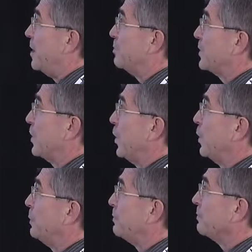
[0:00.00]

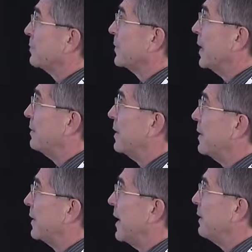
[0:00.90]
So
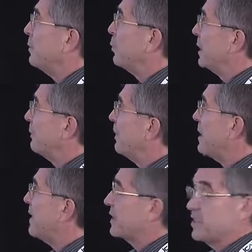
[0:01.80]
again, with a
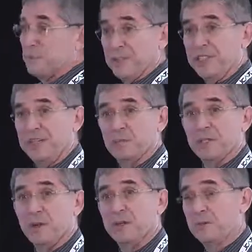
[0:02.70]
5-axis machine, which
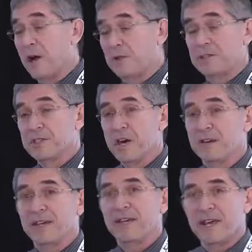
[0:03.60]
all their routers are,
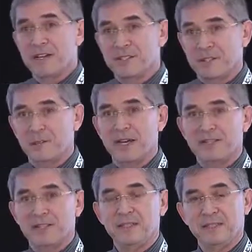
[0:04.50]
they can actually do
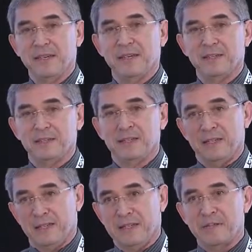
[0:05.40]
that tilting
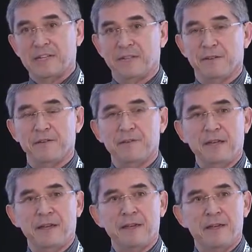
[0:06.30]
in the direction of the
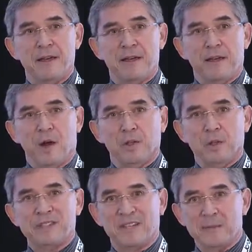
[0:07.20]
feed, although
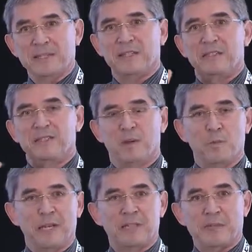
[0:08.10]
it's limited in some
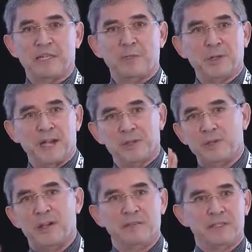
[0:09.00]
ways because you can't
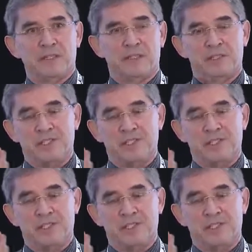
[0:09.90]
do every single